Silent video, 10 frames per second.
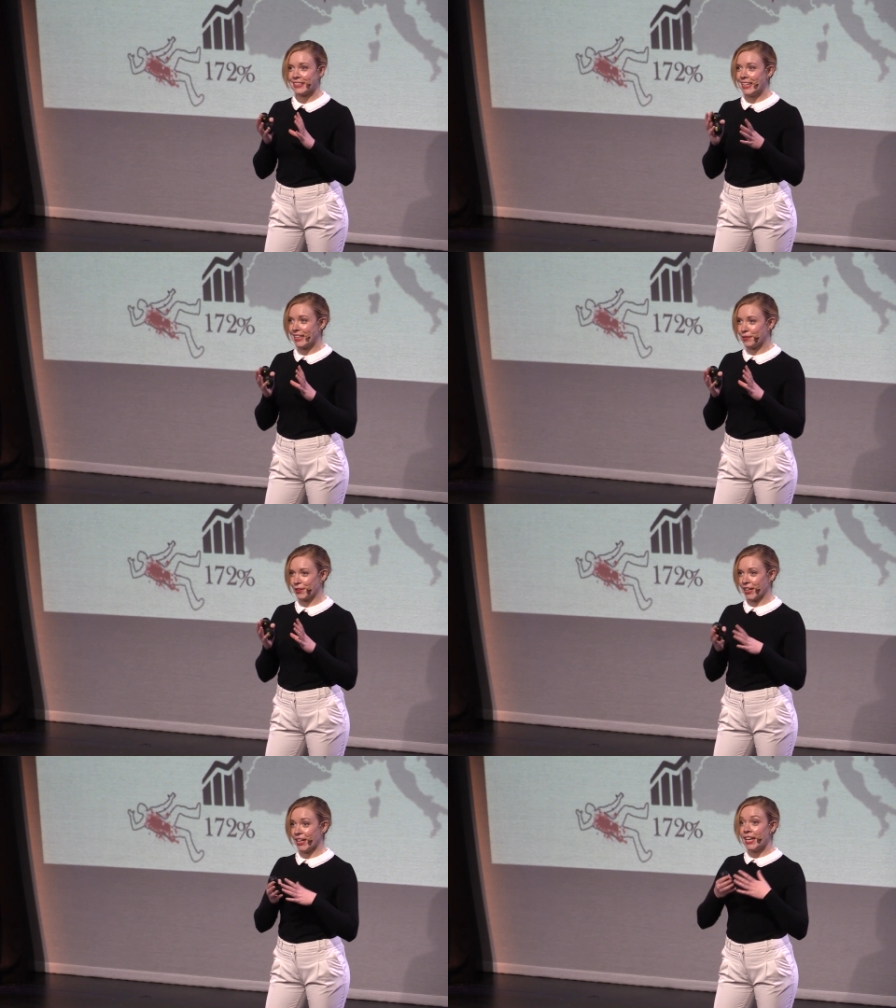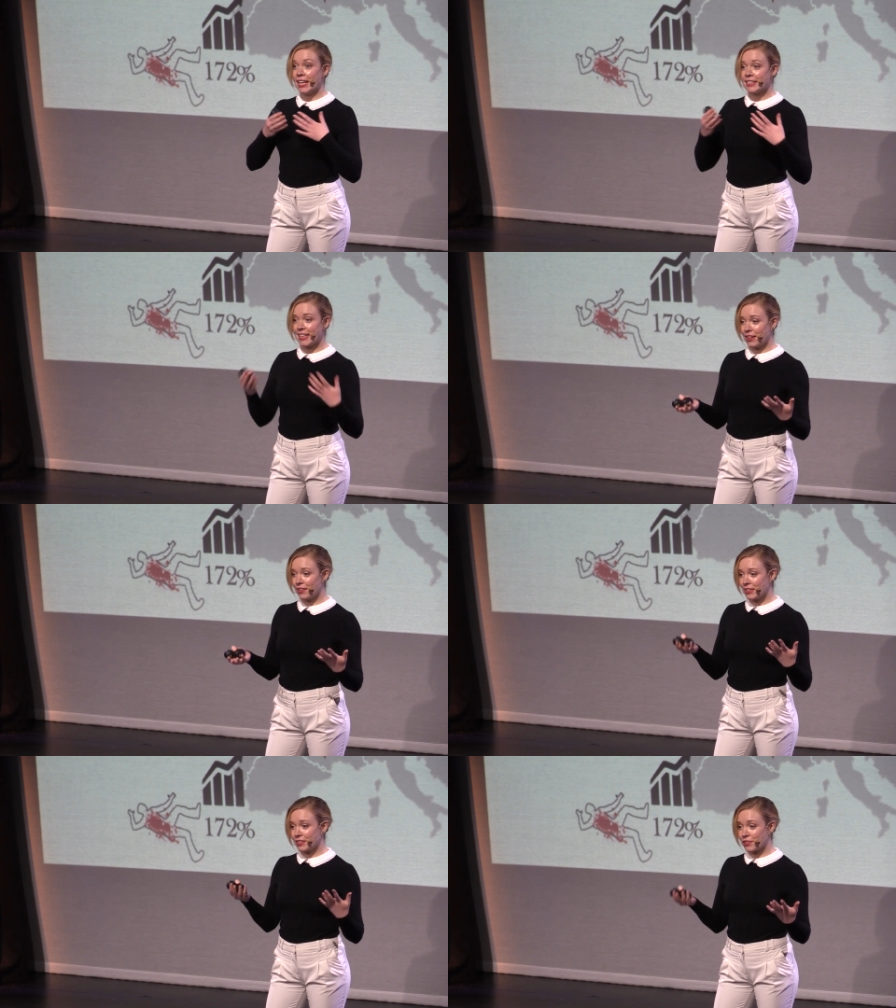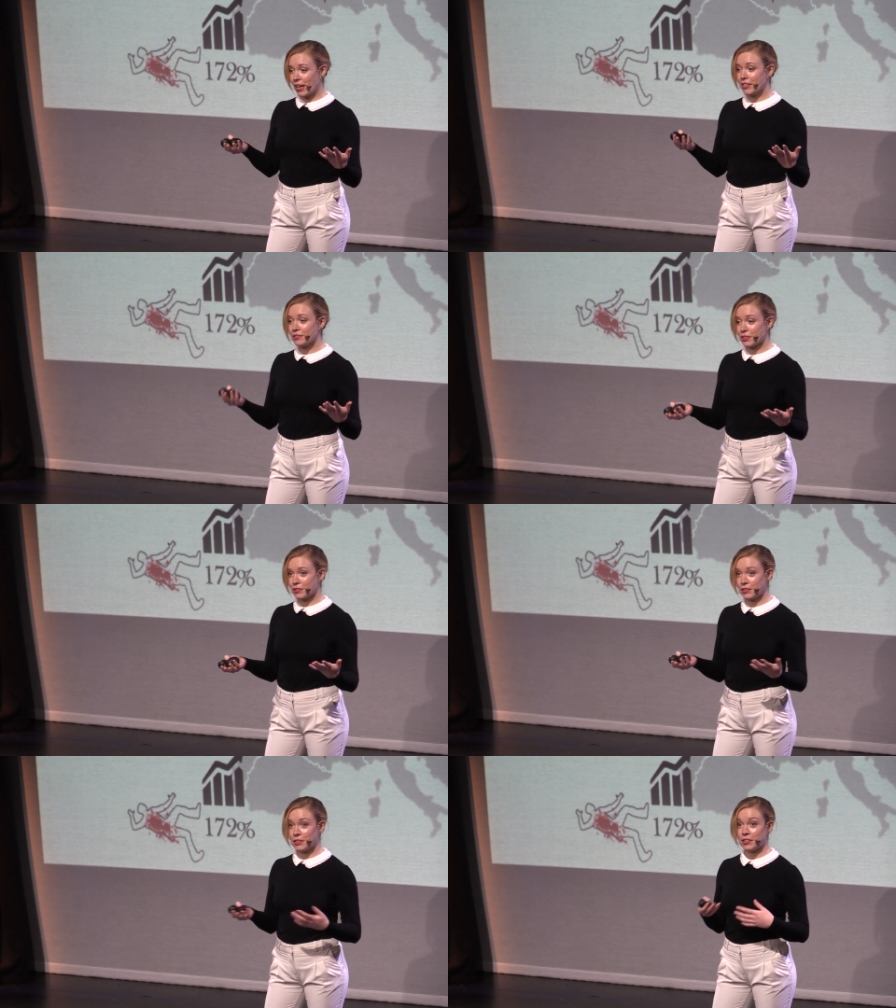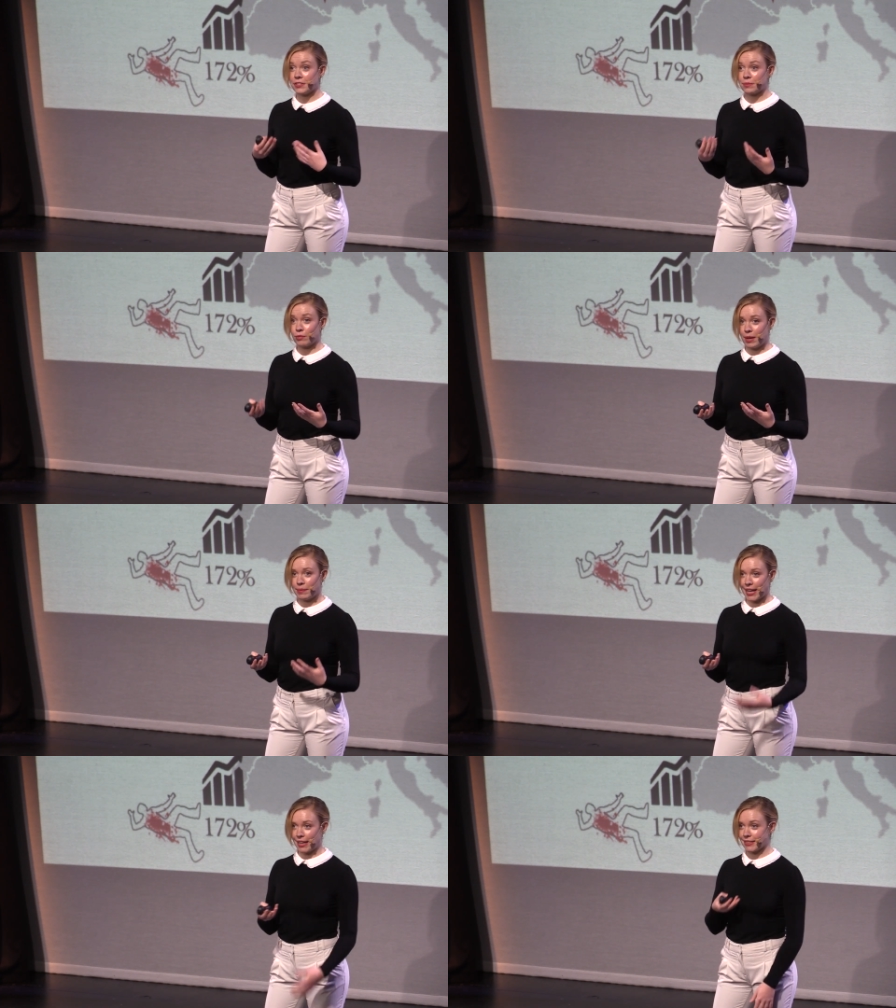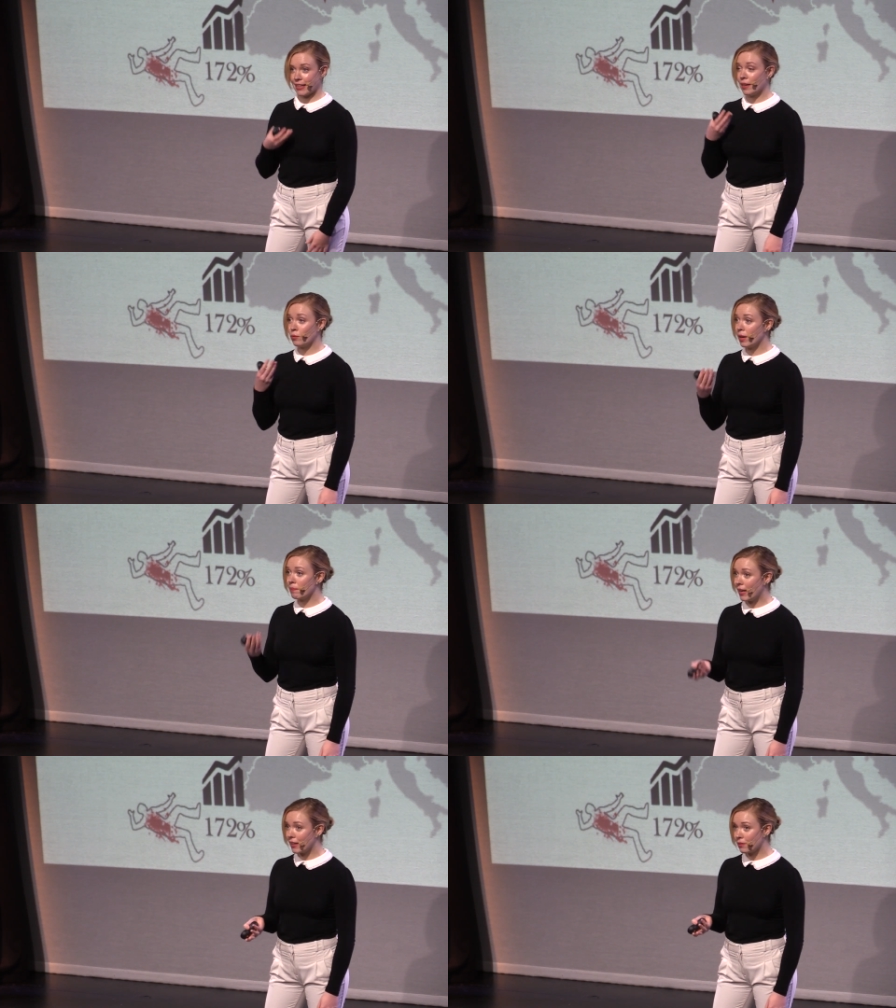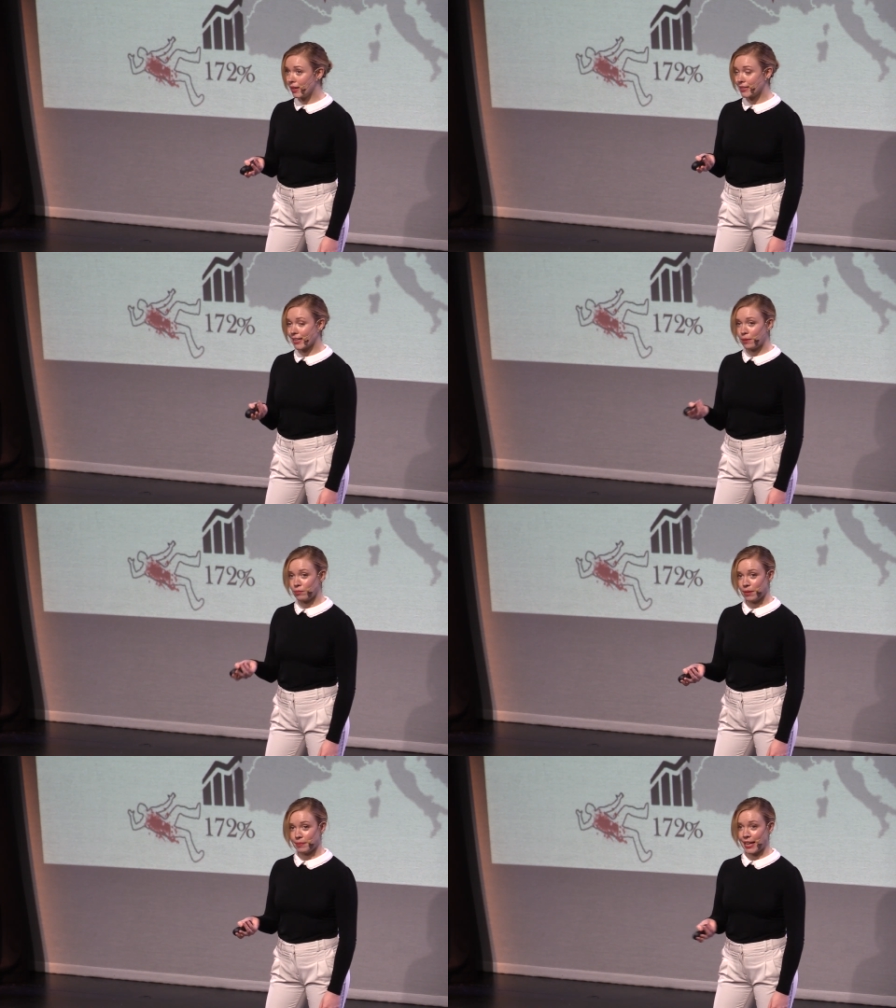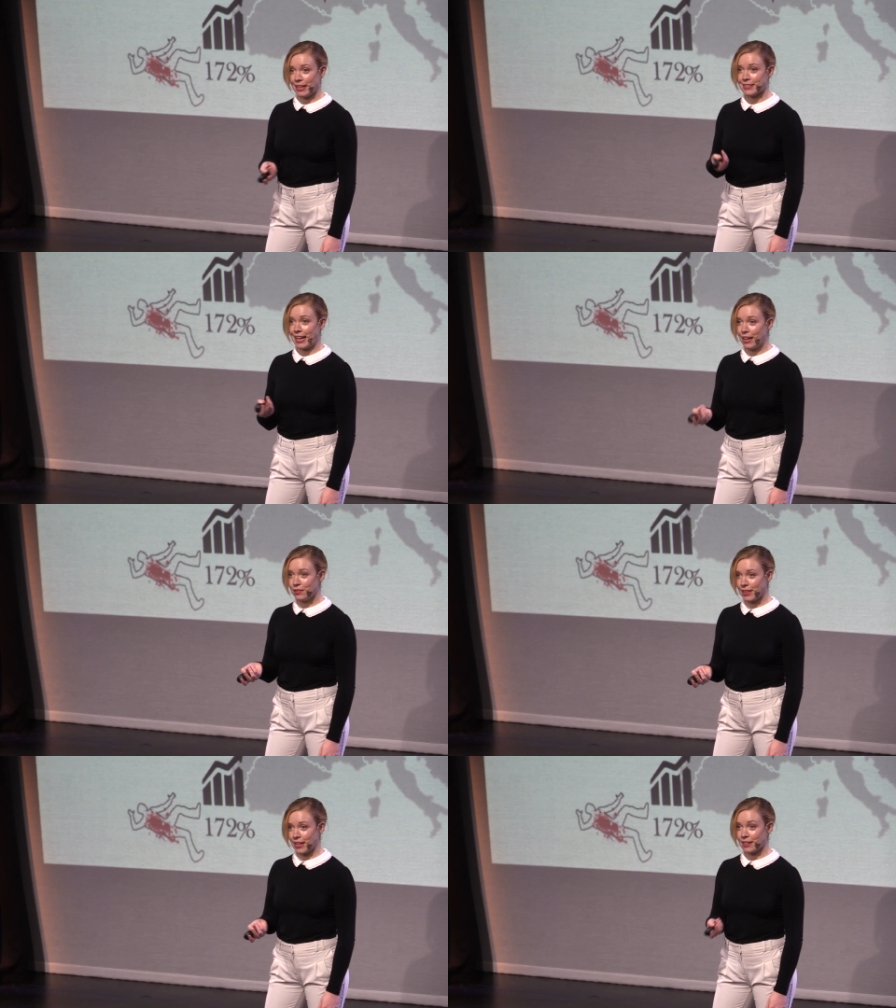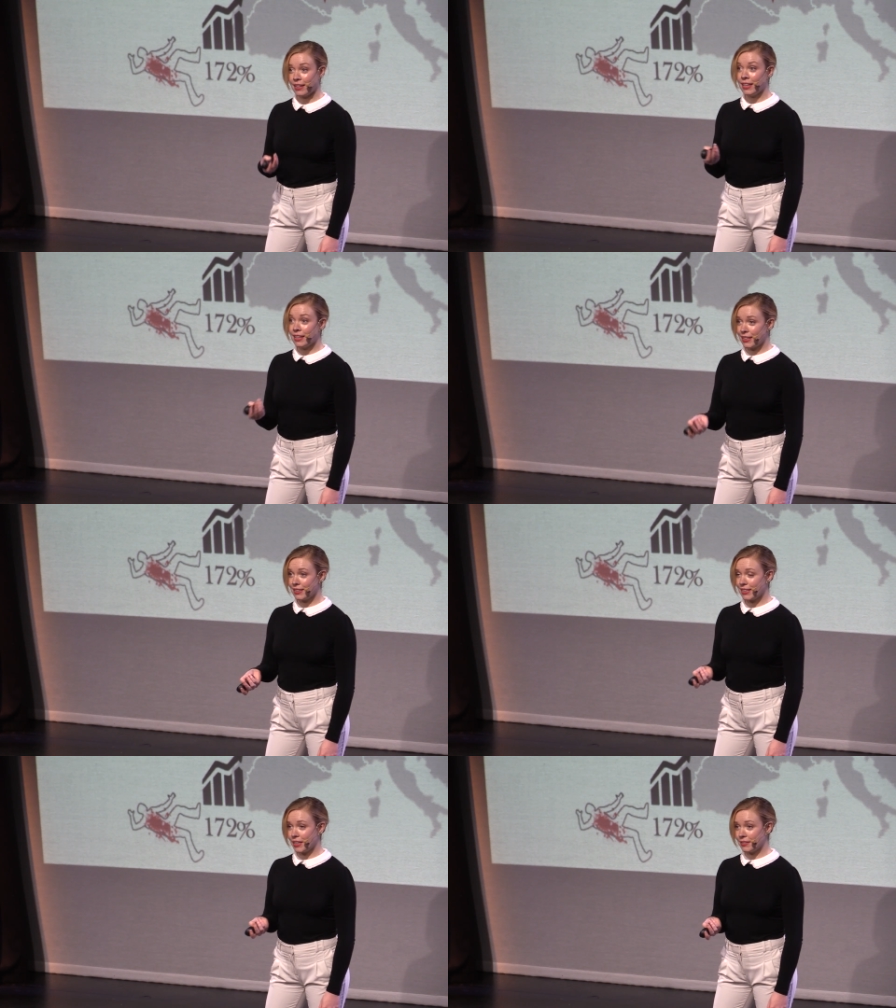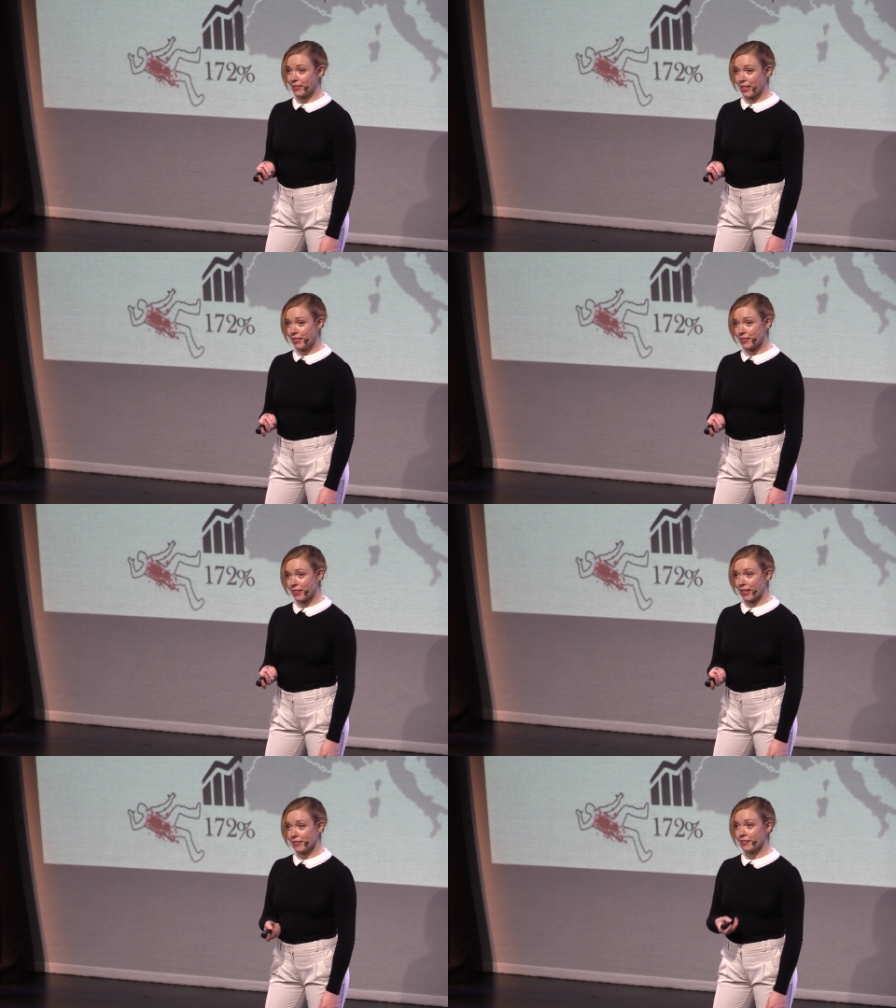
sneaky one. Terrorists try to recruit using propaganda, and what better way to get propaganda out there than to use the internet?